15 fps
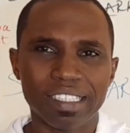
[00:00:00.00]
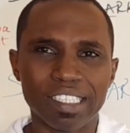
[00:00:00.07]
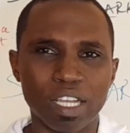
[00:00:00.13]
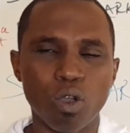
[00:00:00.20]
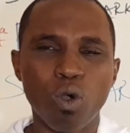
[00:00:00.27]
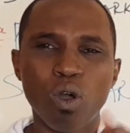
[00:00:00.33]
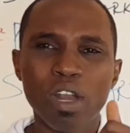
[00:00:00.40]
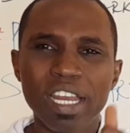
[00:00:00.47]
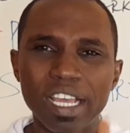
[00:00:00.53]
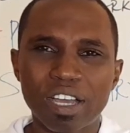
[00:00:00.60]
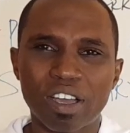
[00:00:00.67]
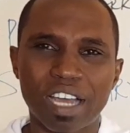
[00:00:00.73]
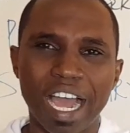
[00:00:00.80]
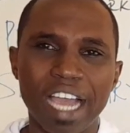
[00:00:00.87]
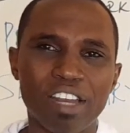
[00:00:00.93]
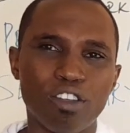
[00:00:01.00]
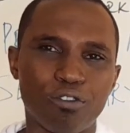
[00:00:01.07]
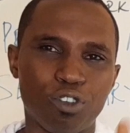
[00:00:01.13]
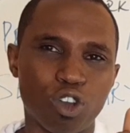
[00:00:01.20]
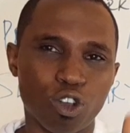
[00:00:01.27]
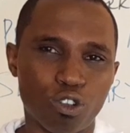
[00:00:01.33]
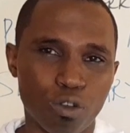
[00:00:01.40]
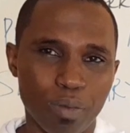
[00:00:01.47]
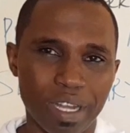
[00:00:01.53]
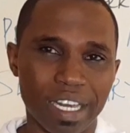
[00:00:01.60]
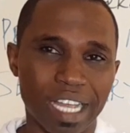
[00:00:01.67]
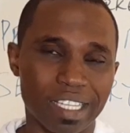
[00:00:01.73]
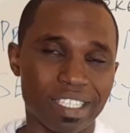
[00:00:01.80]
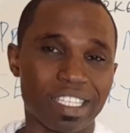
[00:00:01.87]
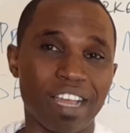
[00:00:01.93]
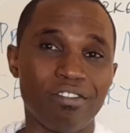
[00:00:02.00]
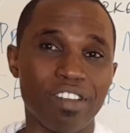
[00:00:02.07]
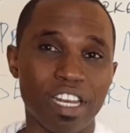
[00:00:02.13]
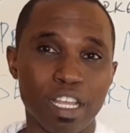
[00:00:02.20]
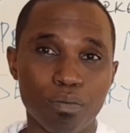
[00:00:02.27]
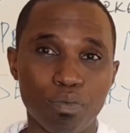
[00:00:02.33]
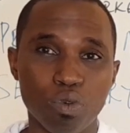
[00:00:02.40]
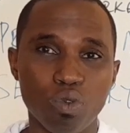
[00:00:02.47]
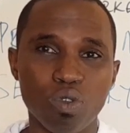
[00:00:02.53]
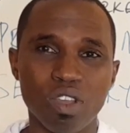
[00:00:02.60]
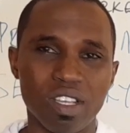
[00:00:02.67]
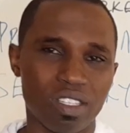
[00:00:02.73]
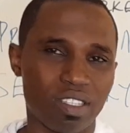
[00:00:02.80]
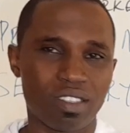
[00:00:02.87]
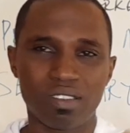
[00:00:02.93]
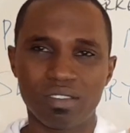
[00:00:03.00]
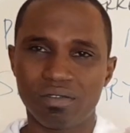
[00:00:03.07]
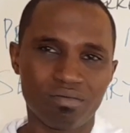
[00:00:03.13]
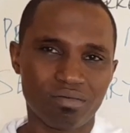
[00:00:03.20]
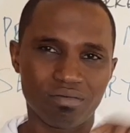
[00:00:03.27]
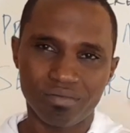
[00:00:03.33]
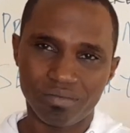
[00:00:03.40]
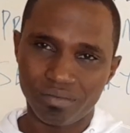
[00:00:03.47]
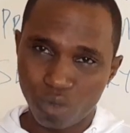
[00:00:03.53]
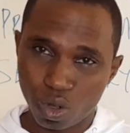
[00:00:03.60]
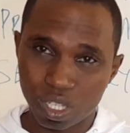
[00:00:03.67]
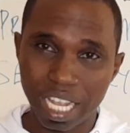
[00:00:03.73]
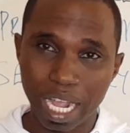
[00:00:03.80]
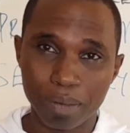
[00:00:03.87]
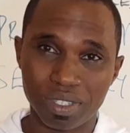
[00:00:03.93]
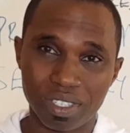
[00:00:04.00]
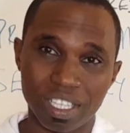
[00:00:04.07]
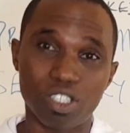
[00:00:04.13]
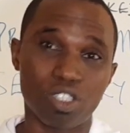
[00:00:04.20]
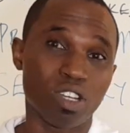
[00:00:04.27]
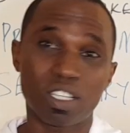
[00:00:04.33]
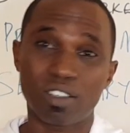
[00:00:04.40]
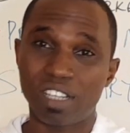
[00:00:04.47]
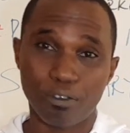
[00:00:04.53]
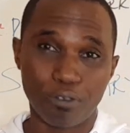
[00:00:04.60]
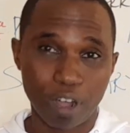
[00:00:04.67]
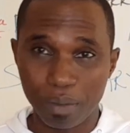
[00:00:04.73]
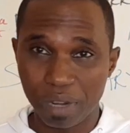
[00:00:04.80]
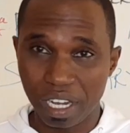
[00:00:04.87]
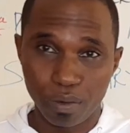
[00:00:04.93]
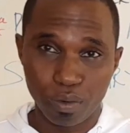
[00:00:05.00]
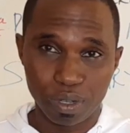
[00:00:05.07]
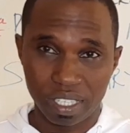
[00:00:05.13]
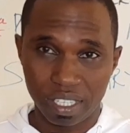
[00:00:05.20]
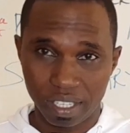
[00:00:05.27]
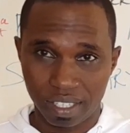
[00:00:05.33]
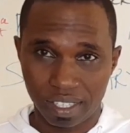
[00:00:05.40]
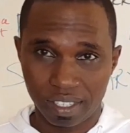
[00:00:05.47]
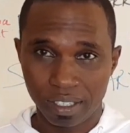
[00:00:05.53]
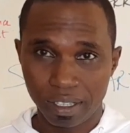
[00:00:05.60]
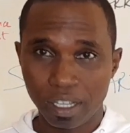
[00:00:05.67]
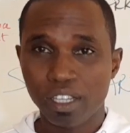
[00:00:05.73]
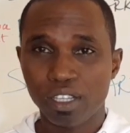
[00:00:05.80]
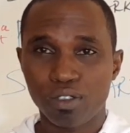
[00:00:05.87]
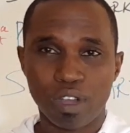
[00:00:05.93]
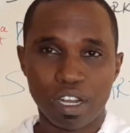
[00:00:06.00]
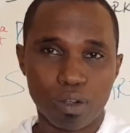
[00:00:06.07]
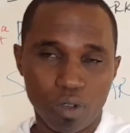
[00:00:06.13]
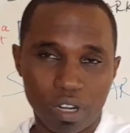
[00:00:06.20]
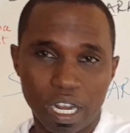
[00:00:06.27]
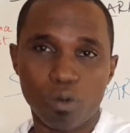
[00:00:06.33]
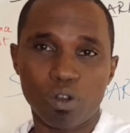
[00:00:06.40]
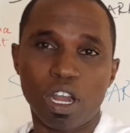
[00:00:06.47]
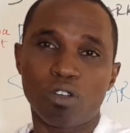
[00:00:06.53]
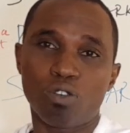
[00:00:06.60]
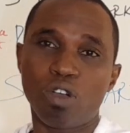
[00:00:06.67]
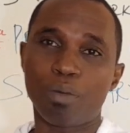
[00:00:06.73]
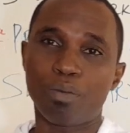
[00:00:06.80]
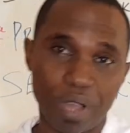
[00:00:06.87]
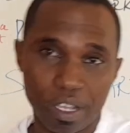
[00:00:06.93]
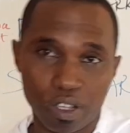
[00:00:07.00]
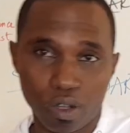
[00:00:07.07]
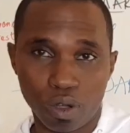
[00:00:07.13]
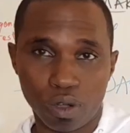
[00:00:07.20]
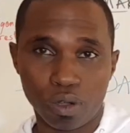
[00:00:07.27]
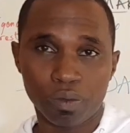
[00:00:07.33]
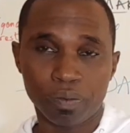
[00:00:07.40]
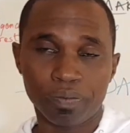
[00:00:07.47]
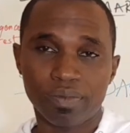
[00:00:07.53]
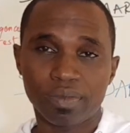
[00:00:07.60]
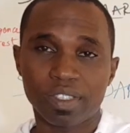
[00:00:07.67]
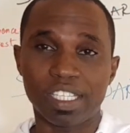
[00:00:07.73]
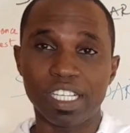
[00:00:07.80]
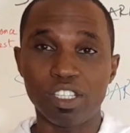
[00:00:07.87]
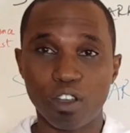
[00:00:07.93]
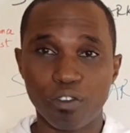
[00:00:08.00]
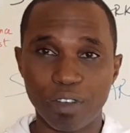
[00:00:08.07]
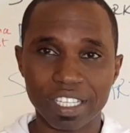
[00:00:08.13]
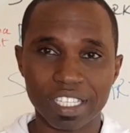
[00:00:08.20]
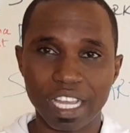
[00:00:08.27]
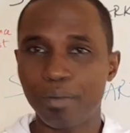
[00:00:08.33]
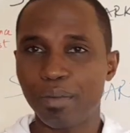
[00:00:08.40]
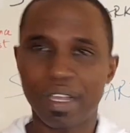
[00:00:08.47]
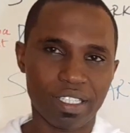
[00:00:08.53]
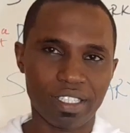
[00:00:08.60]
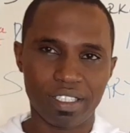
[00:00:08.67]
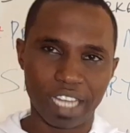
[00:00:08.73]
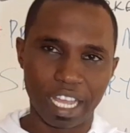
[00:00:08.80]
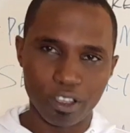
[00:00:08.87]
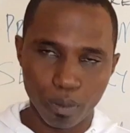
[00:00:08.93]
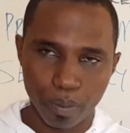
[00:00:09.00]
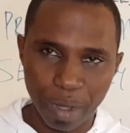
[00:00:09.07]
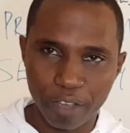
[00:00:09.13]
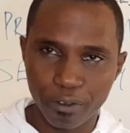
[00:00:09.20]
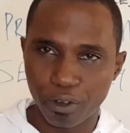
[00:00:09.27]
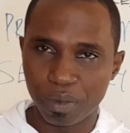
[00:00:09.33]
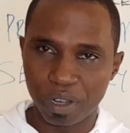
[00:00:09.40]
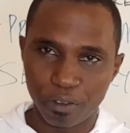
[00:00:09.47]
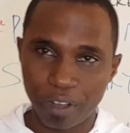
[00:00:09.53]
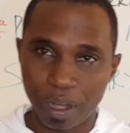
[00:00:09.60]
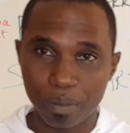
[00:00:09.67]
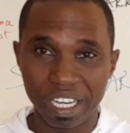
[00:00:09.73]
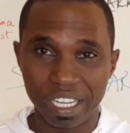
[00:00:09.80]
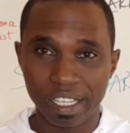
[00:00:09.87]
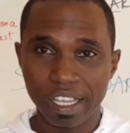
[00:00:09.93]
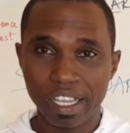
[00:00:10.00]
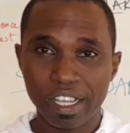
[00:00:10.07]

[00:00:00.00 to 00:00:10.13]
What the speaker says: The only kind of document that is available is, most times, is just the family receipts. You are the one that will now go and prepare your deed of assignment, then you buy from the family.